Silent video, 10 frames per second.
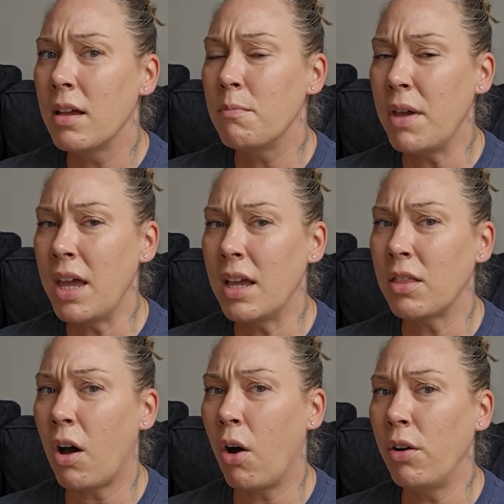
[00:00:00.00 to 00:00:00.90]
being
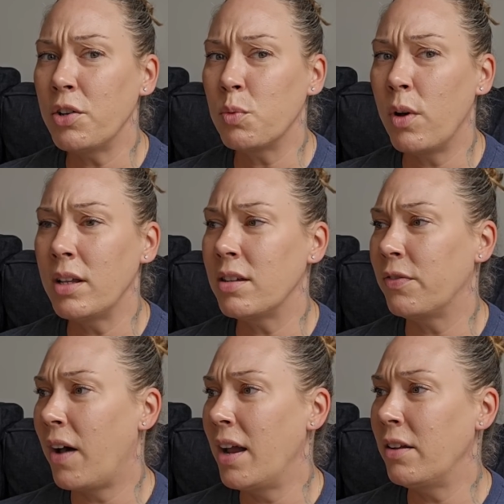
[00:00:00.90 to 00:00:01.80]
the hardest one to
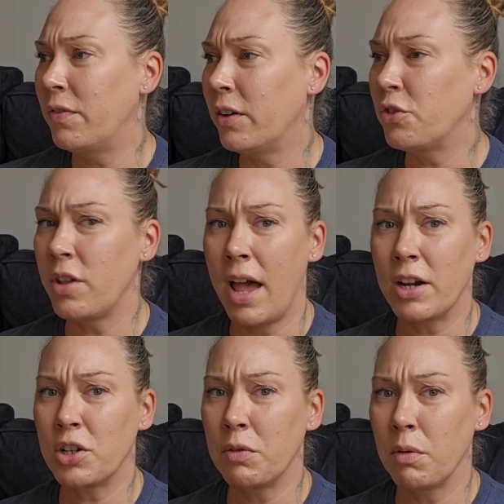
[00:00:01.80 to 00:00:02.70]
find a filter that
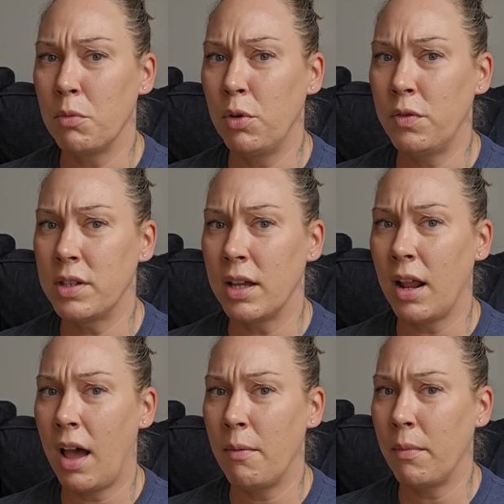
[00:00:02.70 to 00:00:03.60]
actually removes it.
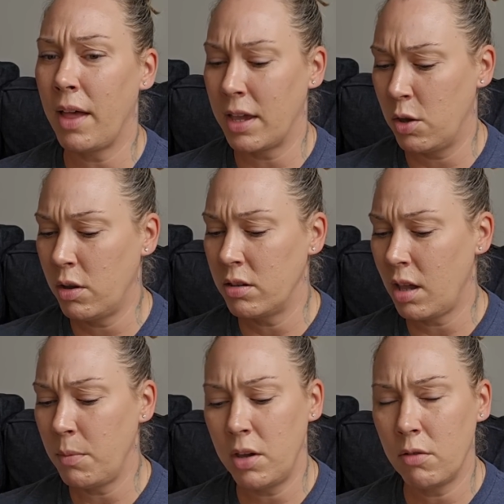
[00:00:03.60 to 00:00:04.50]
I'm like, you can
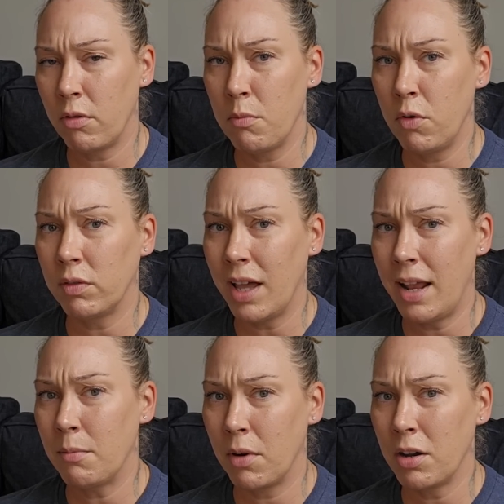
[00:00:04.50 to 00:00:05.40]
tell me you can remove
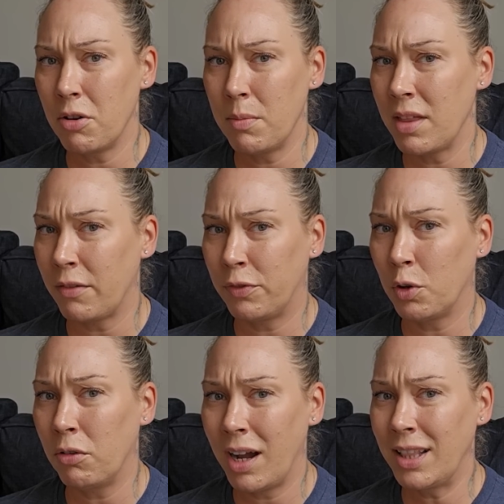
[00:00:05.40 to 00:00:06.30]
lead and mercury, but that
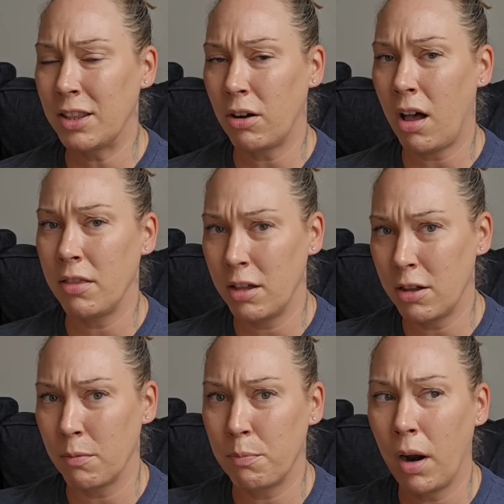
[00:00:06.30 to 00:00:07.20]
fluoride that they're that
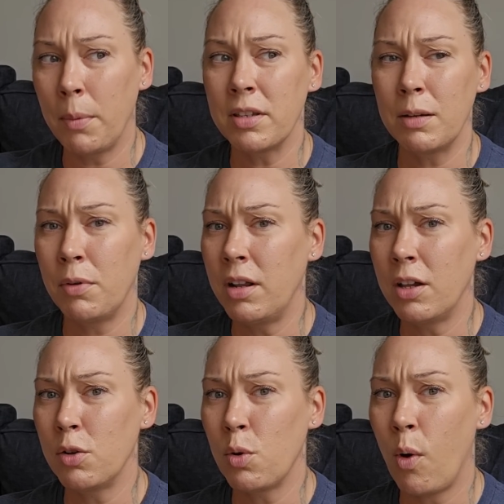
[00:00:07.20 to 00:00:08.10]
they're purposely putting
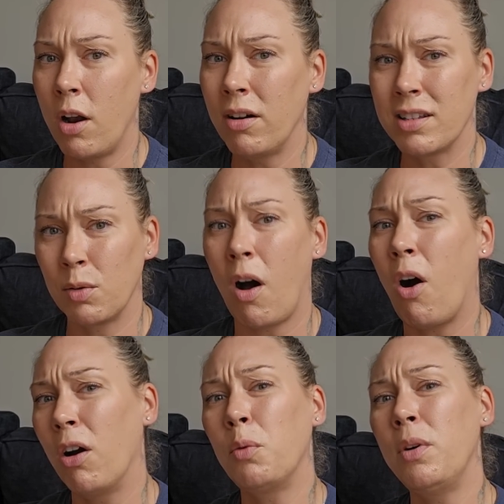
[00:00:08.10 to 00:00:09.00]
in your water is the
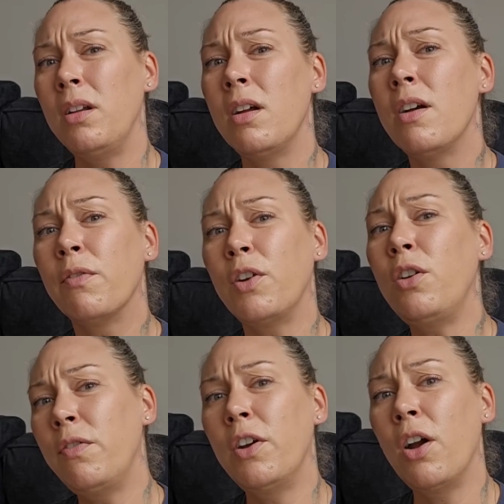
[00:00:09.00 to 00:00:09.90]
hard one for
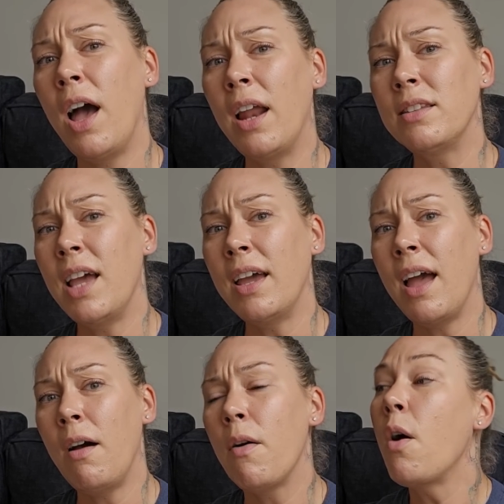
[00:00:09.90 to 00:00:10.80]
you to figure out how to take
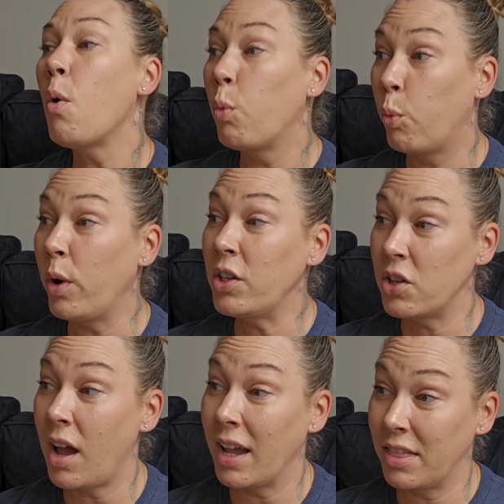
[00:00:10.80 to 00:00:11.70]
out, which
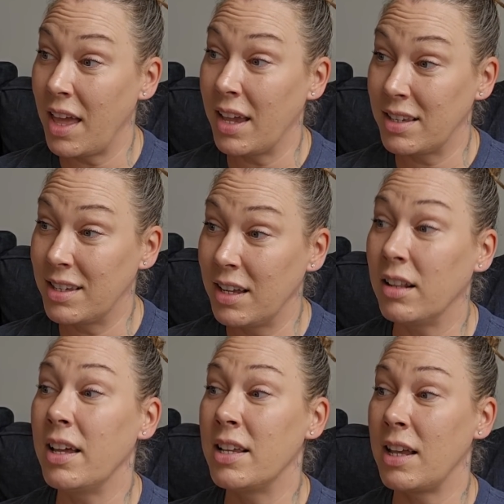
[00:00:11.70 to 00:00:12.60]
I think
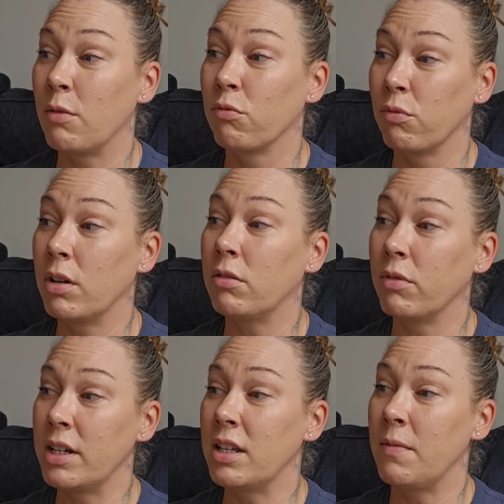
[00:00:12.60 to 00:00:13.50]
still is a real
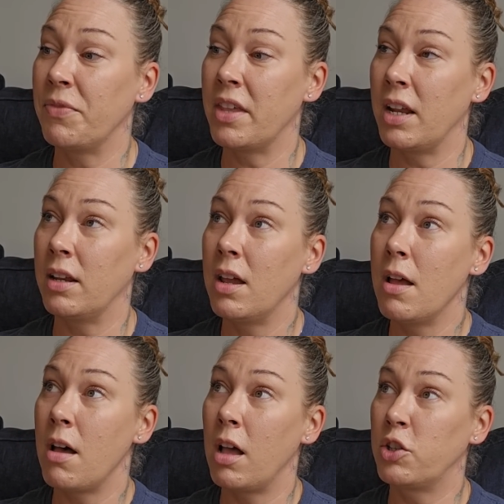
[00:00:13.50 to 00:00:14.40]
reason that
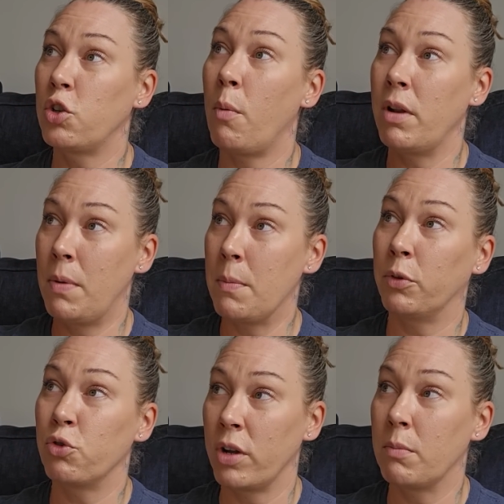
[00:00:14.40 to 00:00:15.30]
so many people
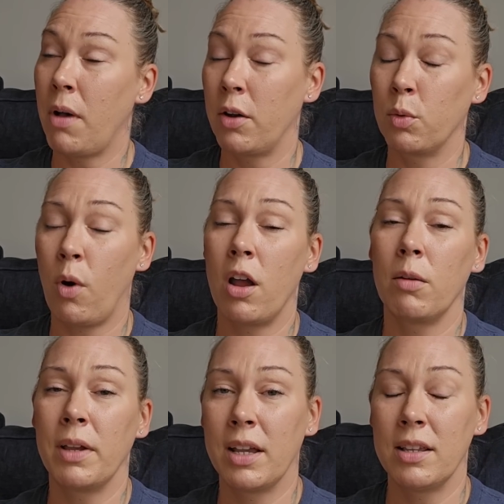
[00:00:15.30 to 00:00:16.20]
drink bottled water
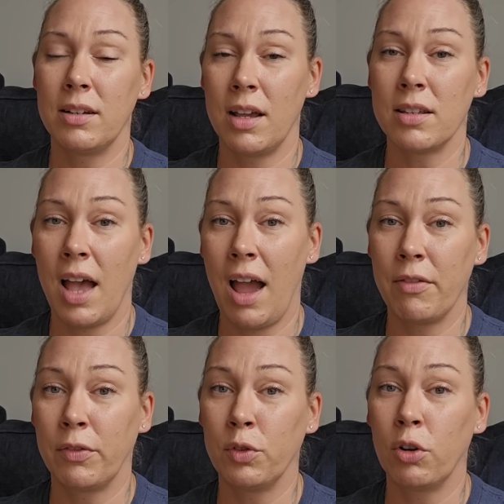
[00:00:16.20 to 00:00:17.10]
because it does not
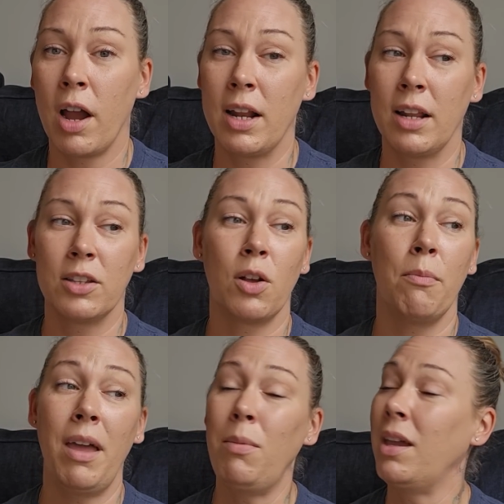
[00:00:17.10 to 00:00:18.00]
have the fluoride in it. So
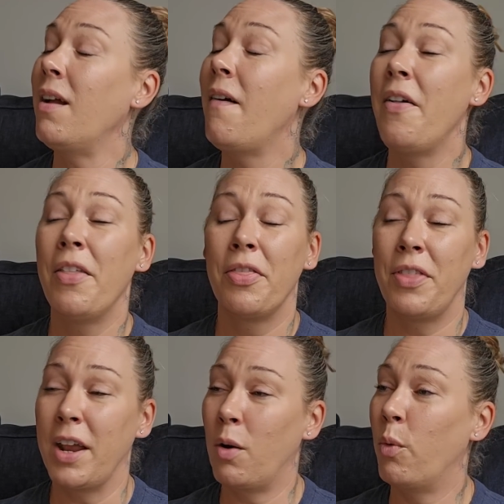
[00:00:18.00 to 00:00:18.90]
maybe
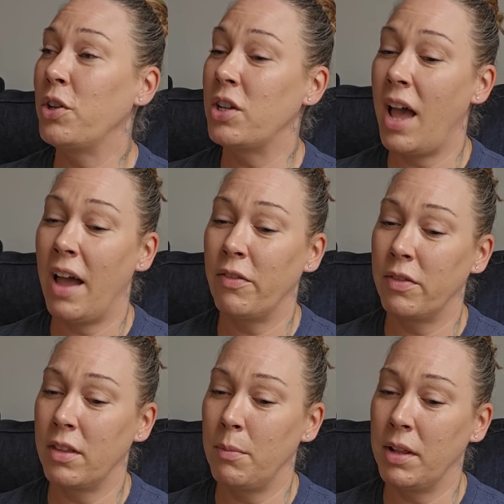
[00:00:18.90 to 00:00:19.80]
they don't want you to
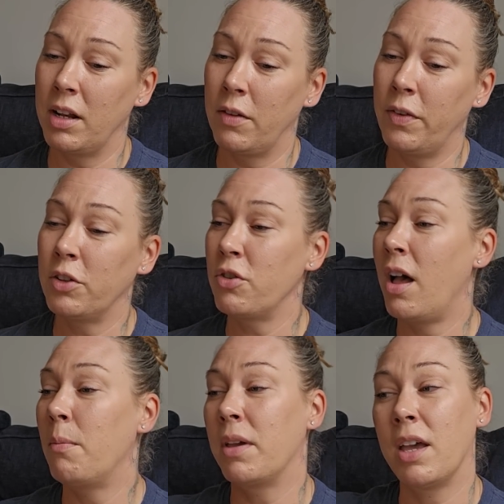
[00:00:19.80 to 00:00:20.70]
have the ability to filter
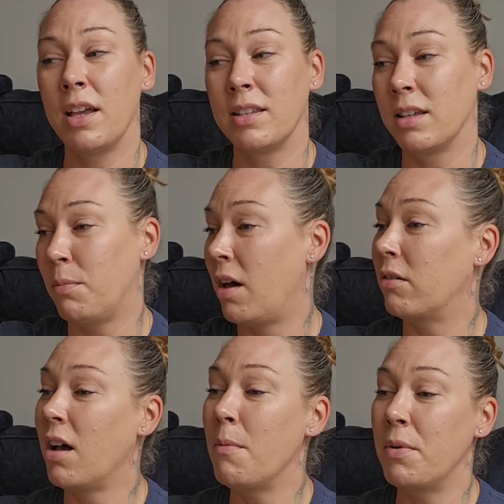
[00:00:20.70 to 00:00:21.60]
out because the
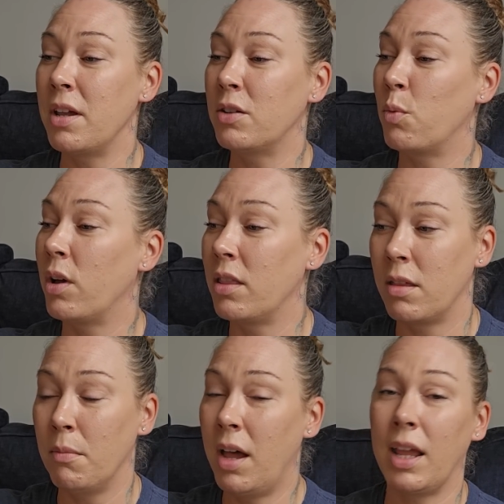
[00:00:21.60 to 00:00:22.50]
bottle companies want
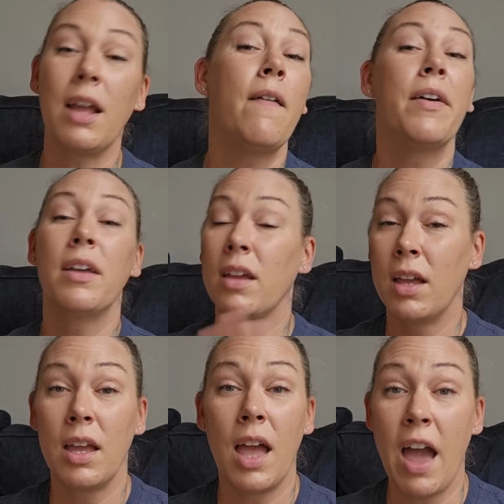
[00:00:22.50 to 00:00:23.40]
the money.
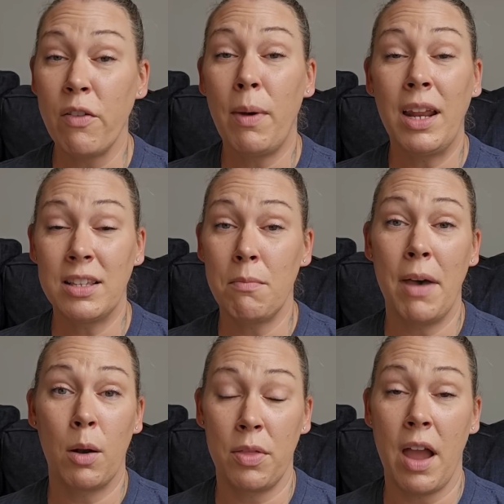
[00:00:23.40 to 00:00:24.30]
Everybody's in
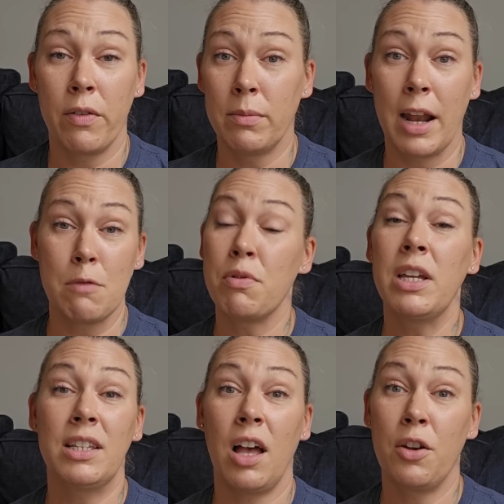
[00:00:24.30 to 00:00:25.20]
bed with everybody.
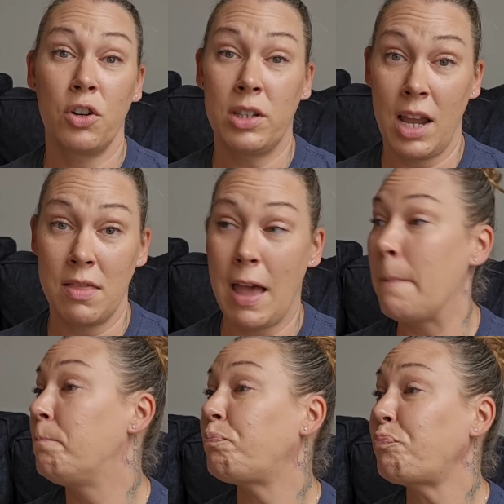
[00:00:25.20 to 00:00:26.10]
Please understand that.